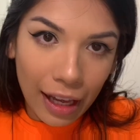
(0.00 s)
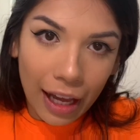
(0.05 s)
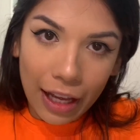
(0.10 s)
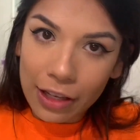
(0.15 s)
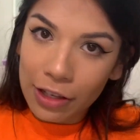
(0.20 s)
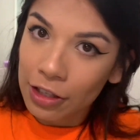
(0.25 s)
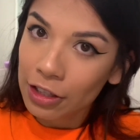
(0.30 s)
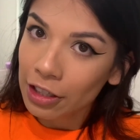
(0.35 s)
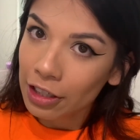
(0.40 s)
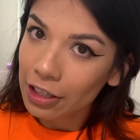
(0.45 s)

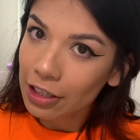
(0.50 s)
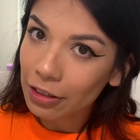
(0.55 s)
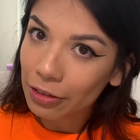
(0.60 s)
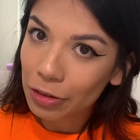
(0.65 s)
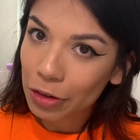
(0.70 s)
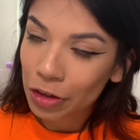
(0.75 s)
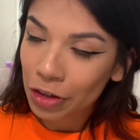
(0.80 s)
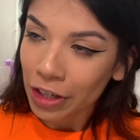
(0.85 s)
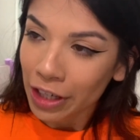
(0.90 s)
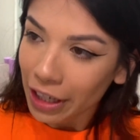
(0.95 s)
usually
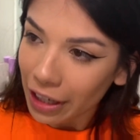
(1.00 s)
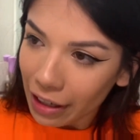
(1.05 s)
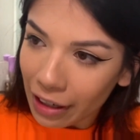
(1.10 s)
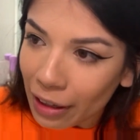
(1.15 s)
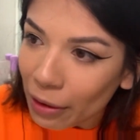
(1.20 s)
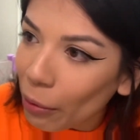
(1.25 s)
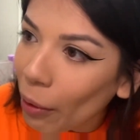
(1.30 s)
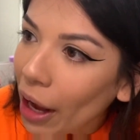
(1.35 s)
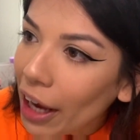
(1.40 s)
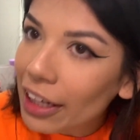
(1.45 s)
don't drink
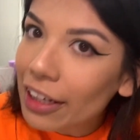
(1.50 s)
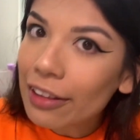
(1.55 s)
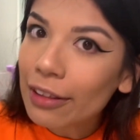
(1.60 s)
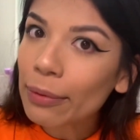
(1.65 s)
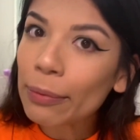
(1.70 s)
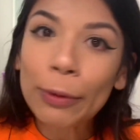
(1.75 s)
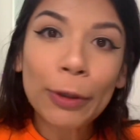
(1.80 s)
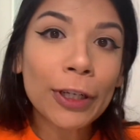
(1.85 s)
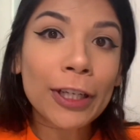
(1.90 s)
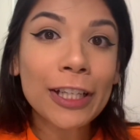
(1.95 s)
wine in the
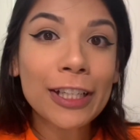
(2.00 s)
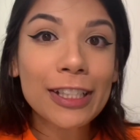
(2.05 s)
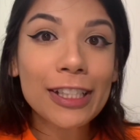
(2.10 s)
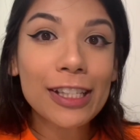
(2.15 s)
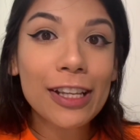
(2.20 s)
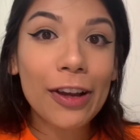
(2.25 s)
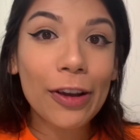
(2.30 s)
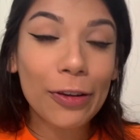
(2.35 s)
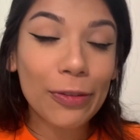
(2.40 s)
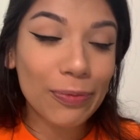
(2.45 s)
morning,
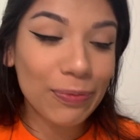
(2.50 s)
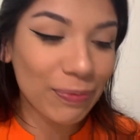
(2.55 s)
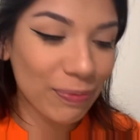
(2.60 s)
so.